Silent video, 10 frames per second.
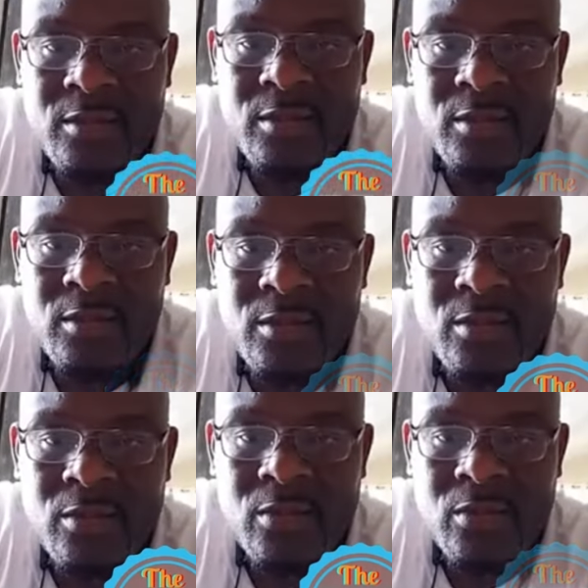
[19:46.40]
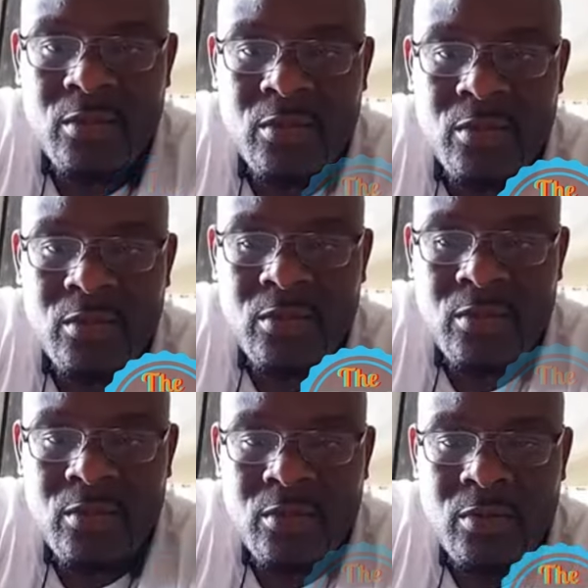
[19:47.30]

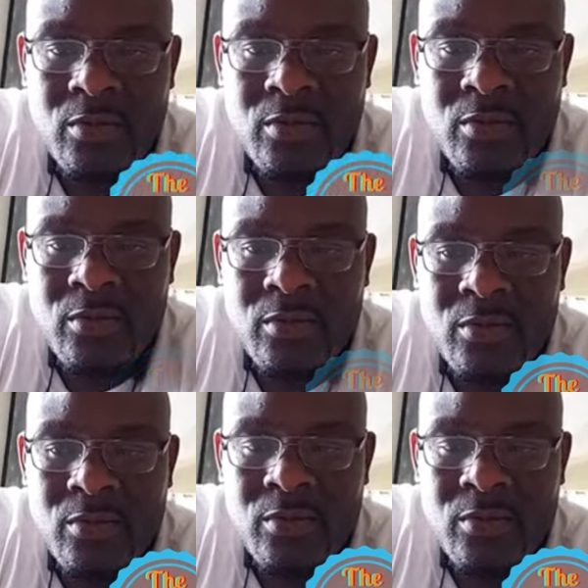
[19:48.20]
Nobody speaks.